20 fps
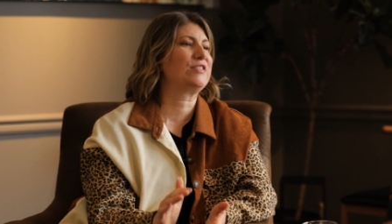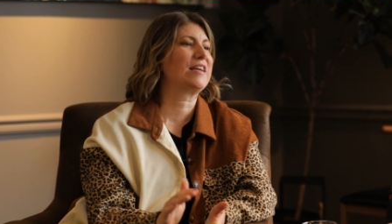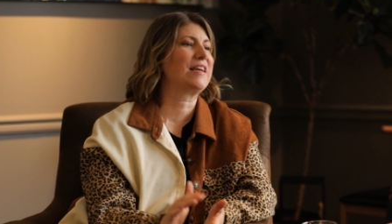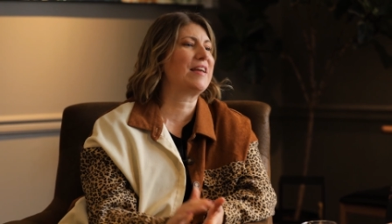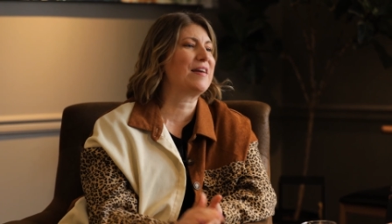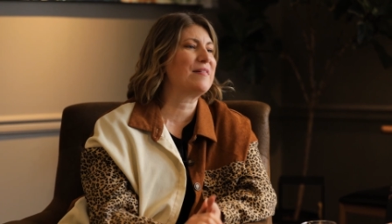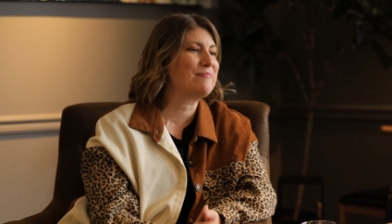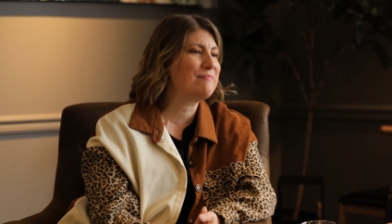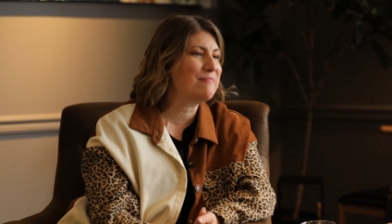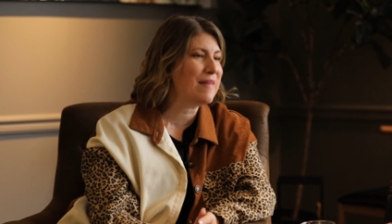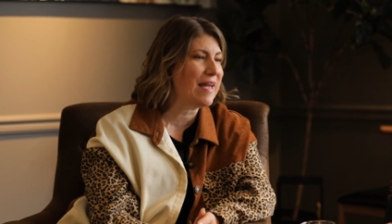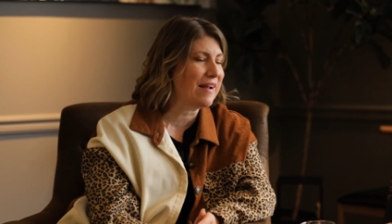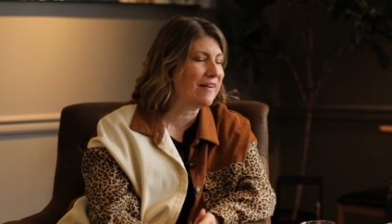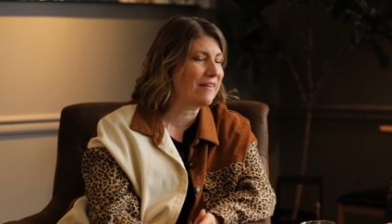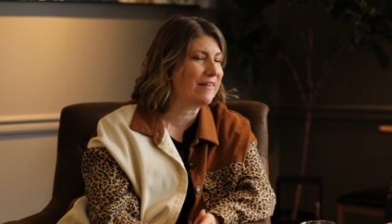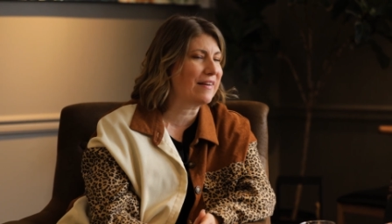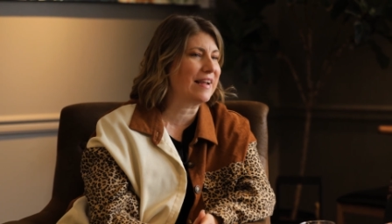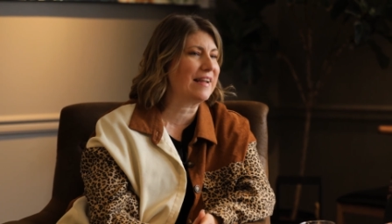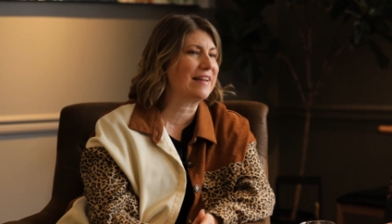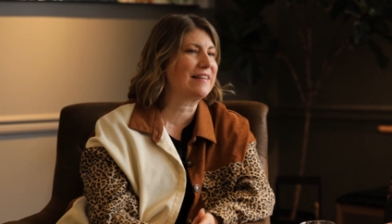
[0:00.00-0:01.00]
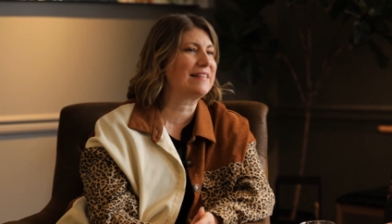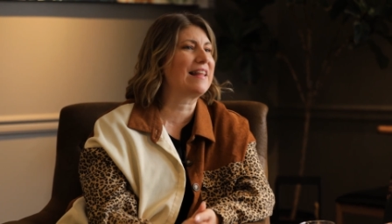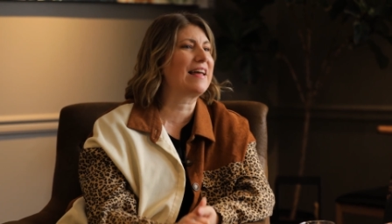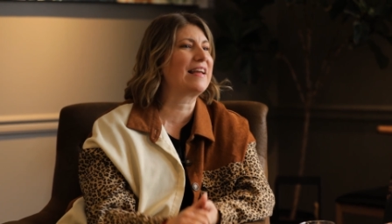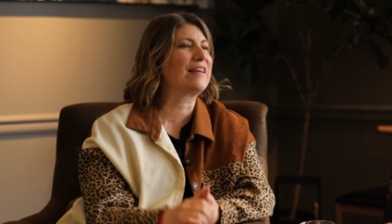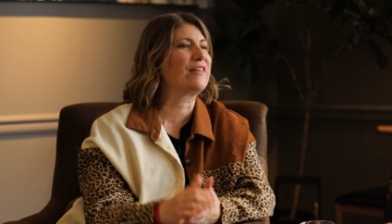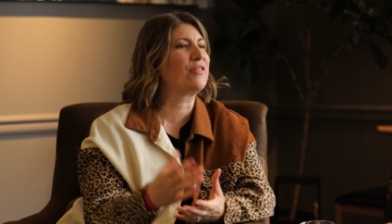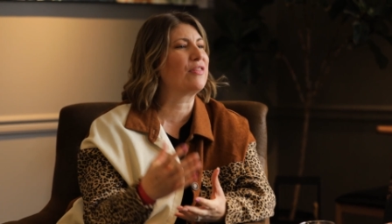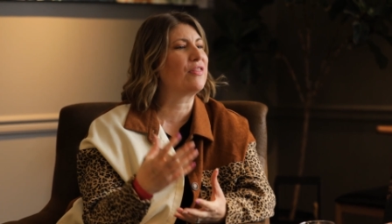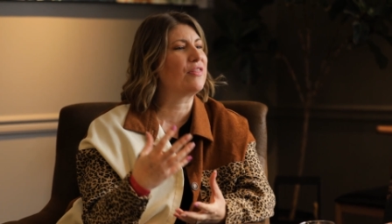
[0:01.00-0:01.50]
to get married.
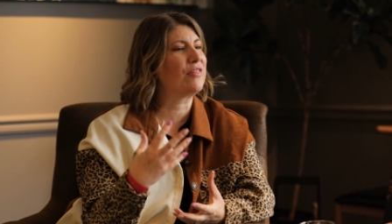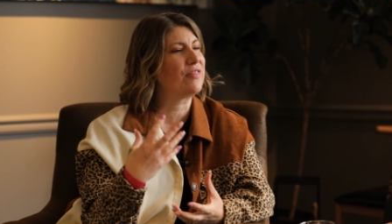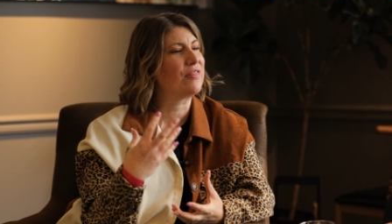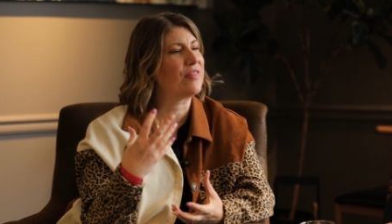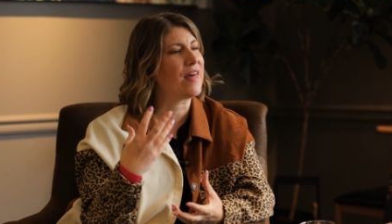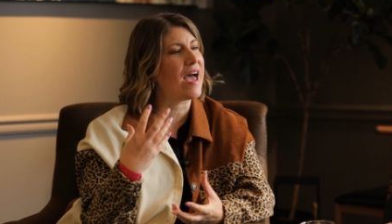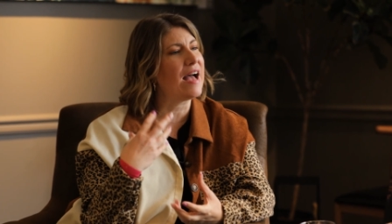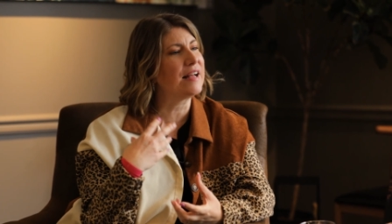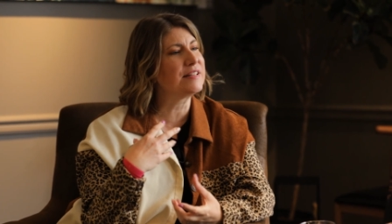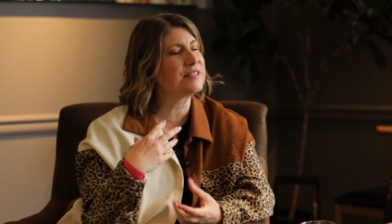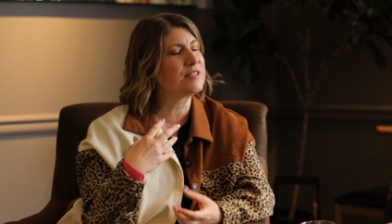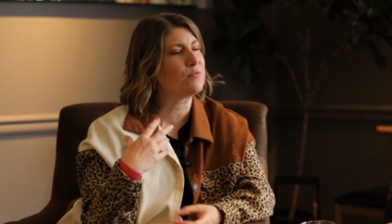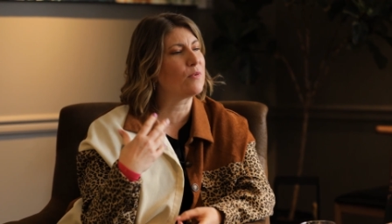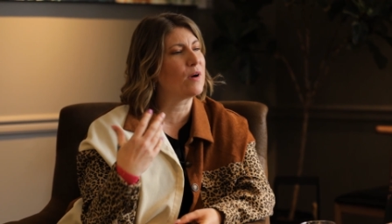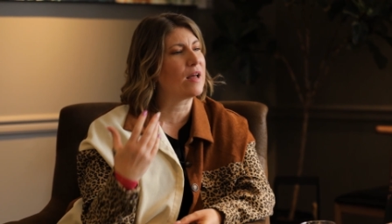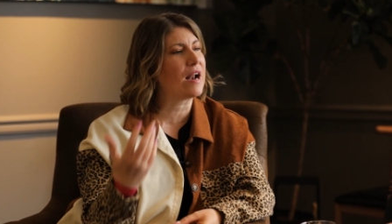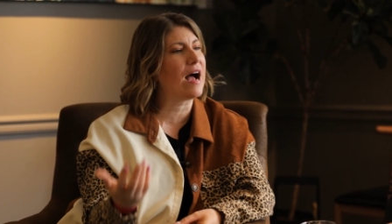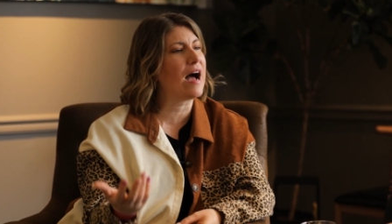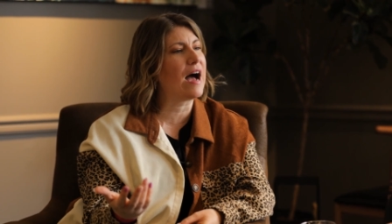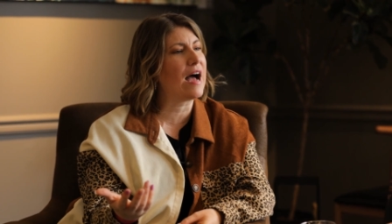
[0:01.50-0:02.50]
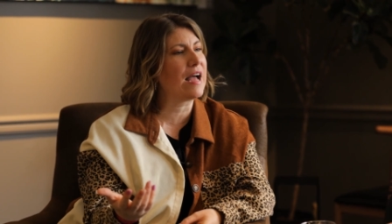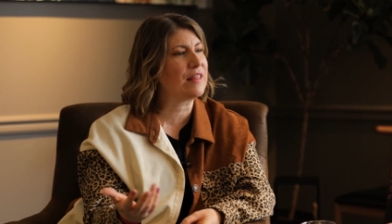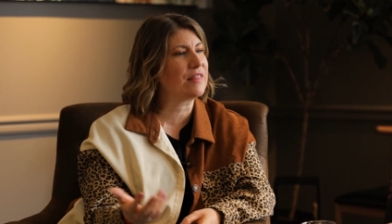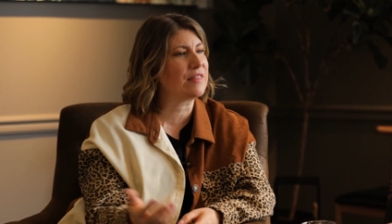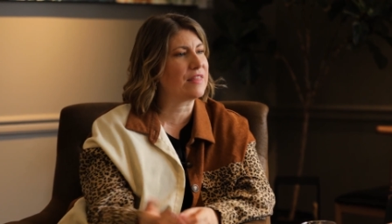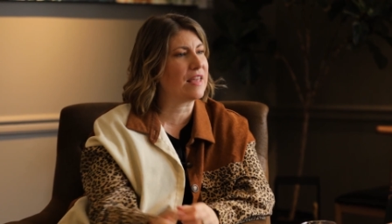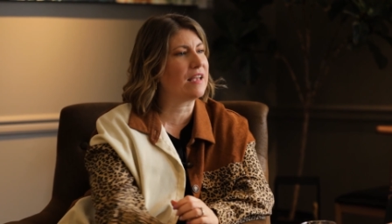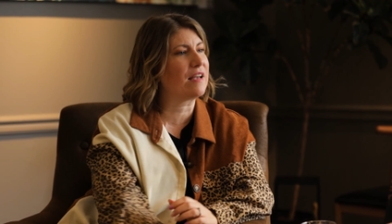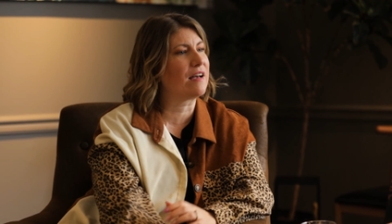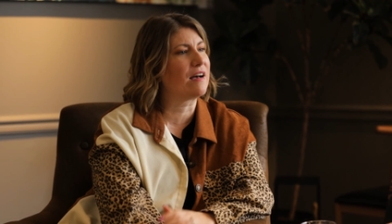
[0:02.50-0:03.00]
Like that's what I
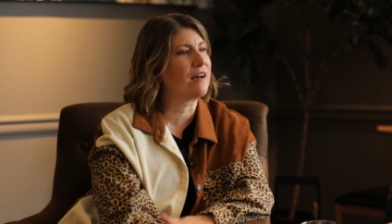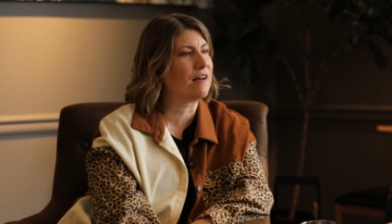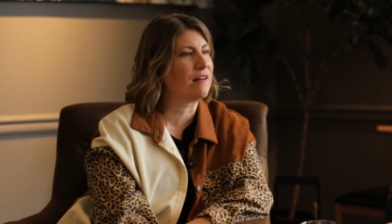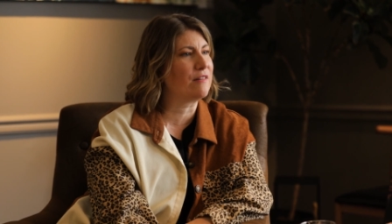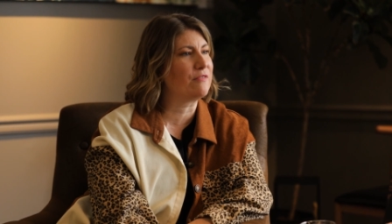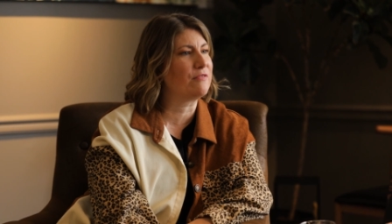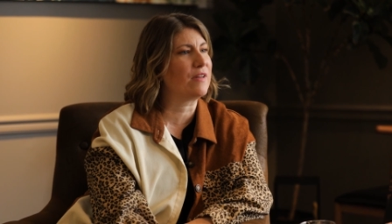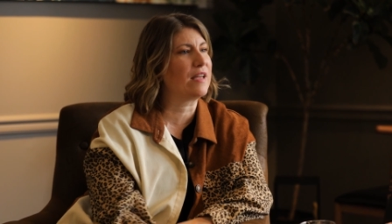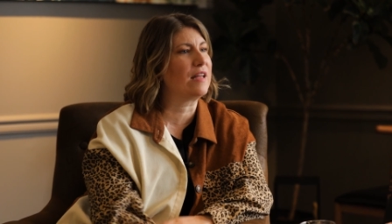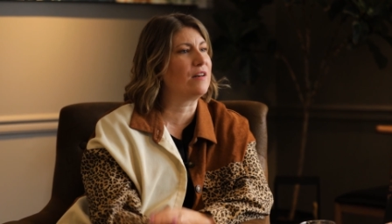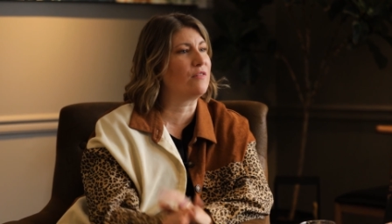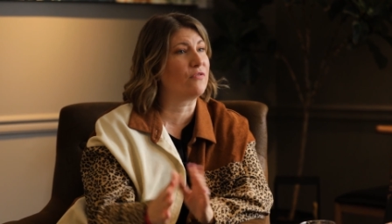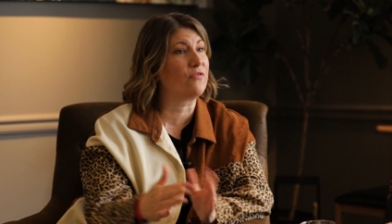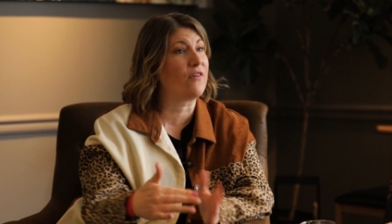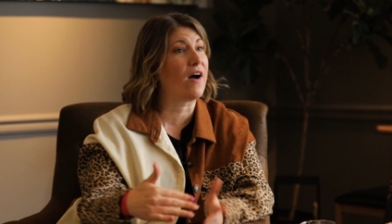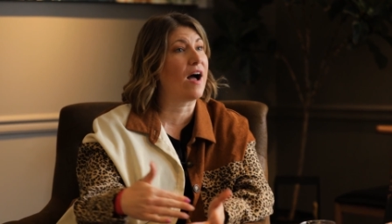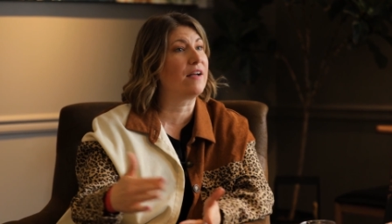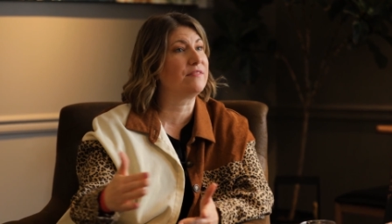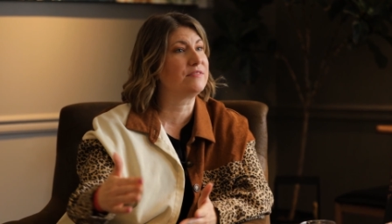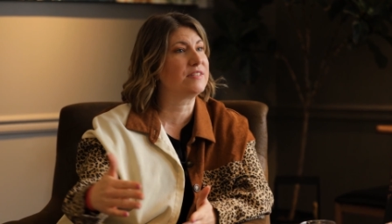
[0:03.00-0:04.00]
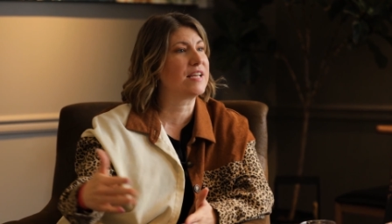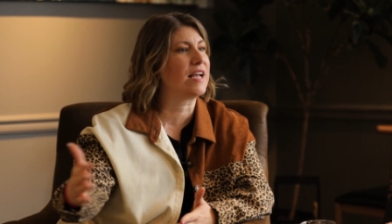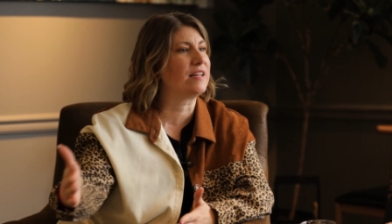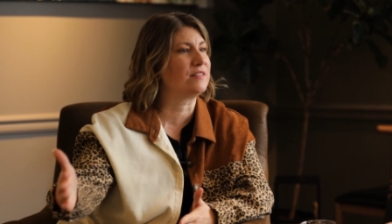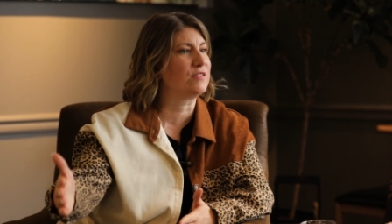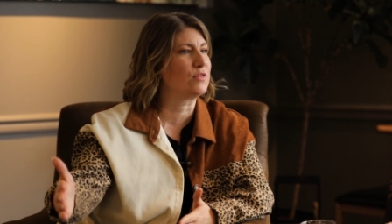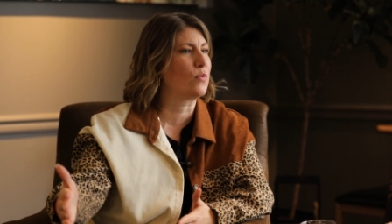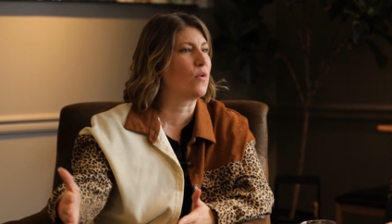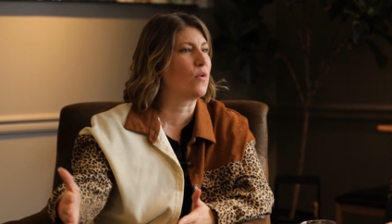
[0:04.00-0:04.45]
think of in 5, 10,